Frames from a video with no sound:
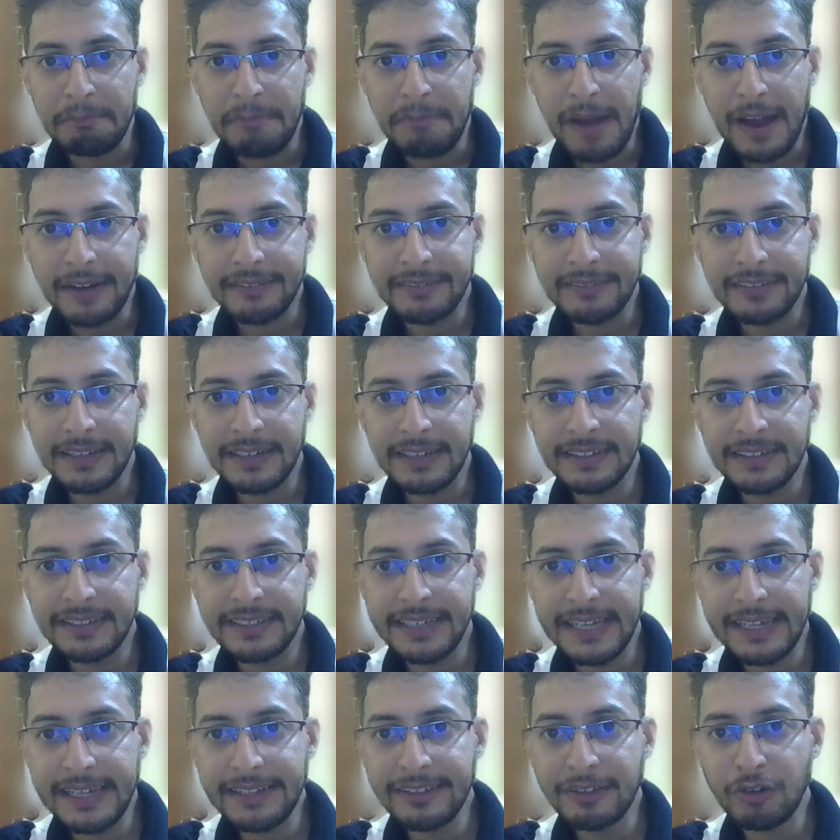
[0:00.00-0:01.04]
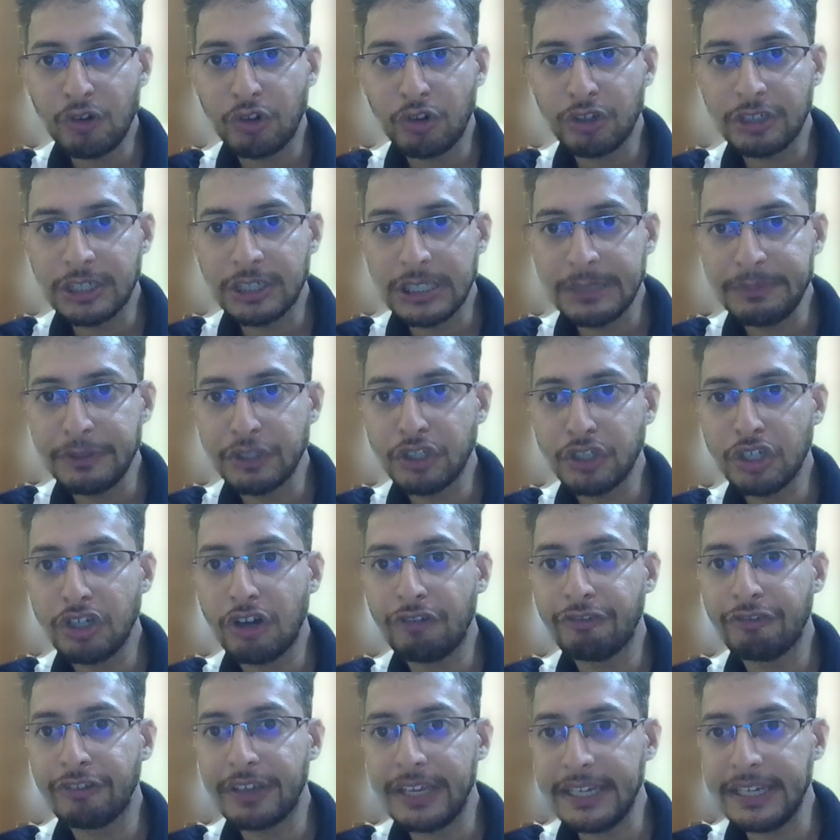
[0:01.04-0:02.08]
percentage contribution
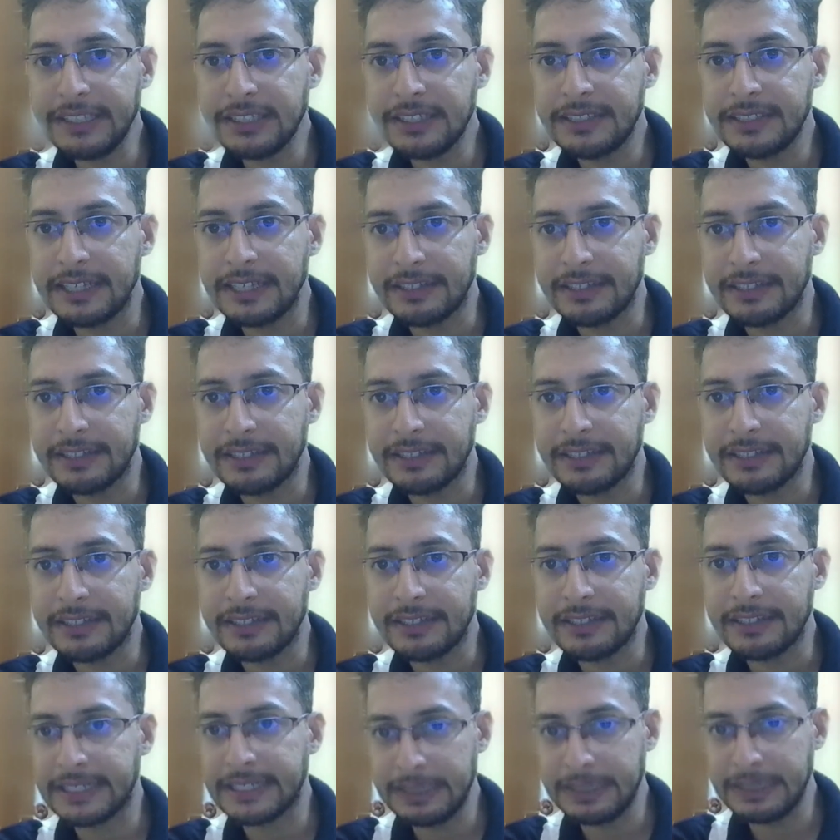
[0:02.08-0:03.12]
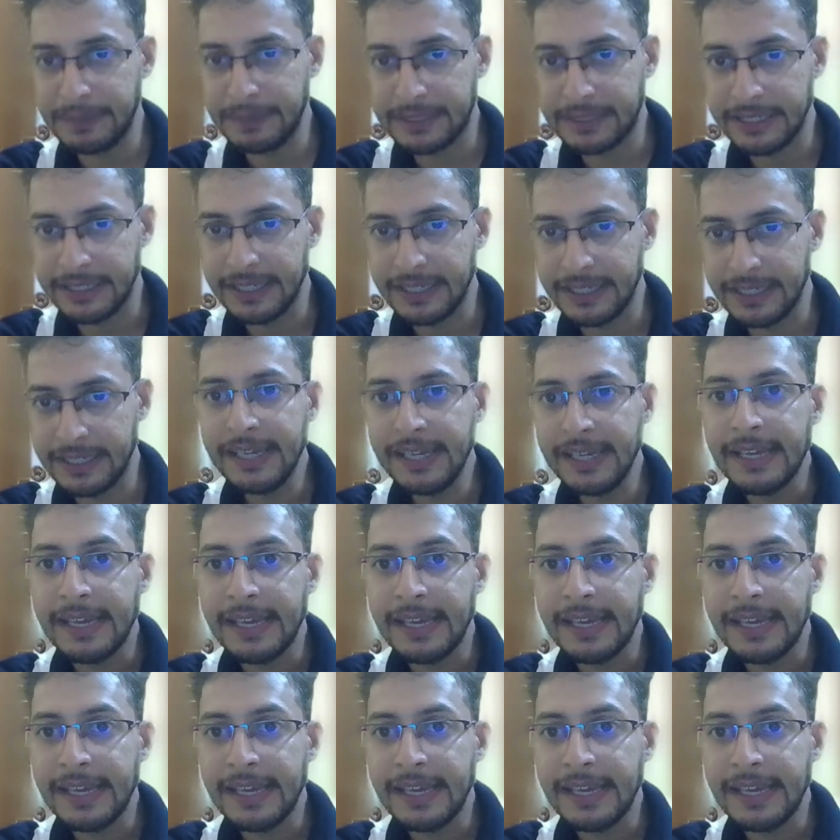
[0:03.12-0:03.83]
of each descriptor activity